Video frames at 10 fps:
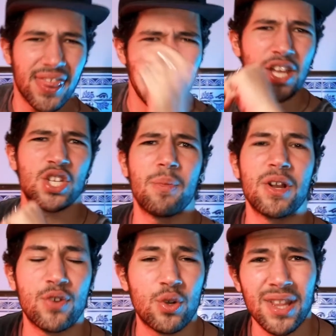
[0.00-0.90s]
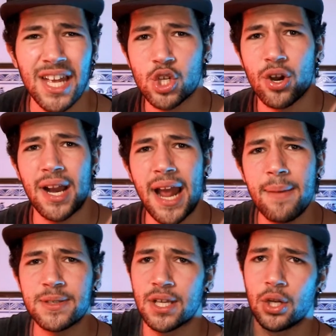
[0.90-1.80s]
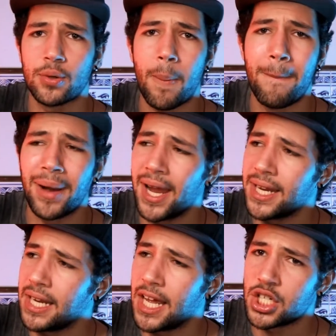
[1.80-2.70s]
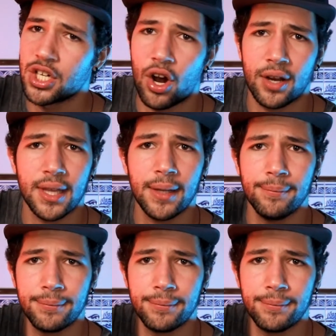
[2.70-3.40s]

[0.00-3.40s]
Thank you so much for doing that. You're an absolute bloody legend, aren't they?